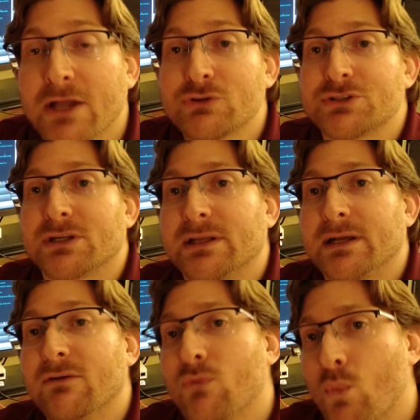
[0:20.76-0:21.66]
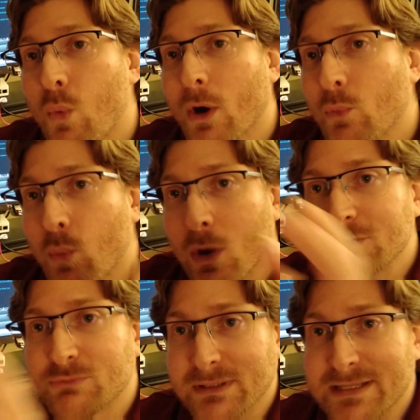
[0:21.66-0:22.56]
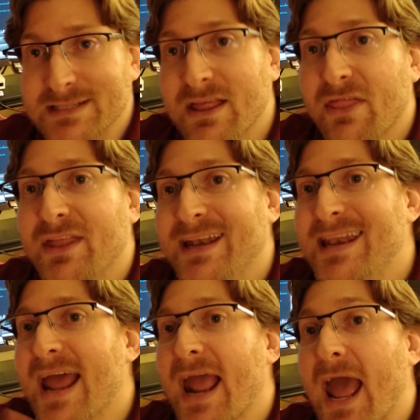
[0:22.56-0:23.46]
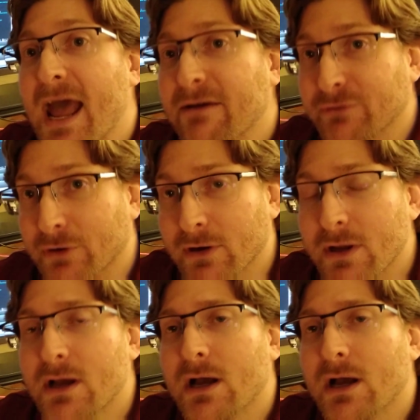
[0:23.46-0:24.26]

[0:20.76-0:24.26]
Interestingly enough, one was released the day after